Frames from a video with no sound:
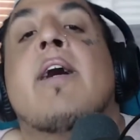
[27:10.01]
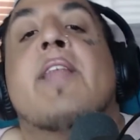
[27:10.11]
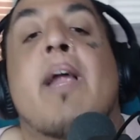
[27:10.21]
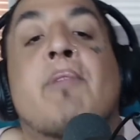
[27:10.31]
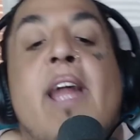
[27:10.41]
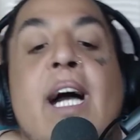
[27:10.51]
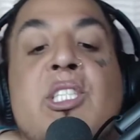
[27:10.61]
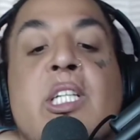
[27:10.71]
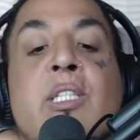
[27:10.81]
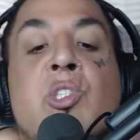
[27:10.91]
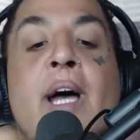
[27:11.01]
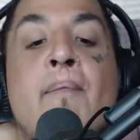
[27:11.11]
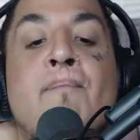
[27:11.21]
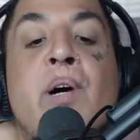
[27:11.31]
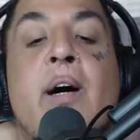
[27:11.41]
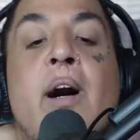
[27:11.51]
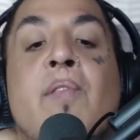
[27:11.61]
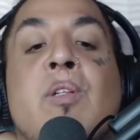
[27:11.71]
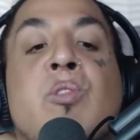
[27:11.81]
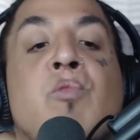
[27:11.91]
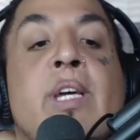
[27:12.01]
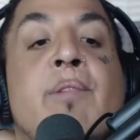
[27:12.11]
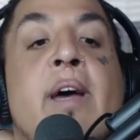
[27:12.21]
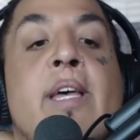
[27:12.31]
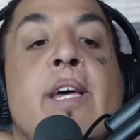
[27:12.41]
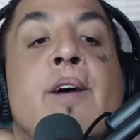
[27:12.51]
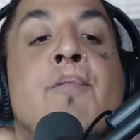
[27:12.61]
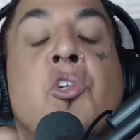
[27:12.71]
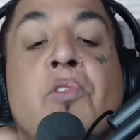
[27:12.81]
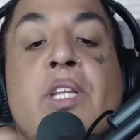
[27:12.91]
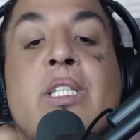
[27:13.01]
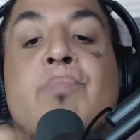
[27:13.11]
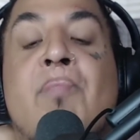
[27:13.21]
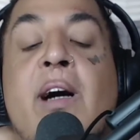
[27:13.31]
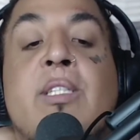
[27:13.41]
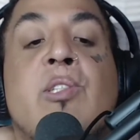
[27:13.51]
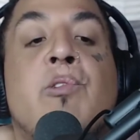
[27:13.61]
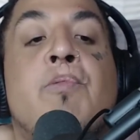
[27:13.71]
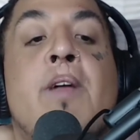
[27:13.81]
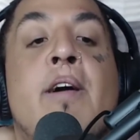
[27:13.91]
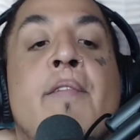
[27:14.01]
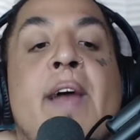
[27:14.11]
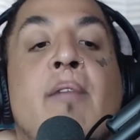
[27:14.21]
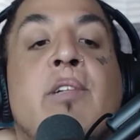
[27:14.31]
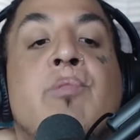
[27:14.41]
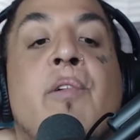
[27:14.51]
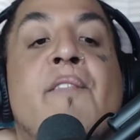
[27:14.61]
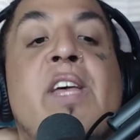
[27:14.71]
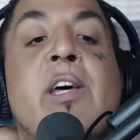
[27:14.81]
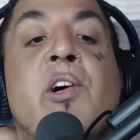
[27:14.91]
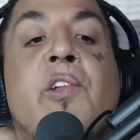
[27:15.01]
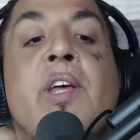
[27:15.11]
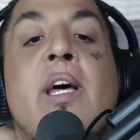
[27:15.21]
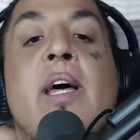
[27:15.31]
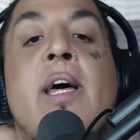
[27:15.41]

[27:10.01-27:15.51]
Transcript: that I'm going to actually try and put on the screen right here to this puzzle that was revealed,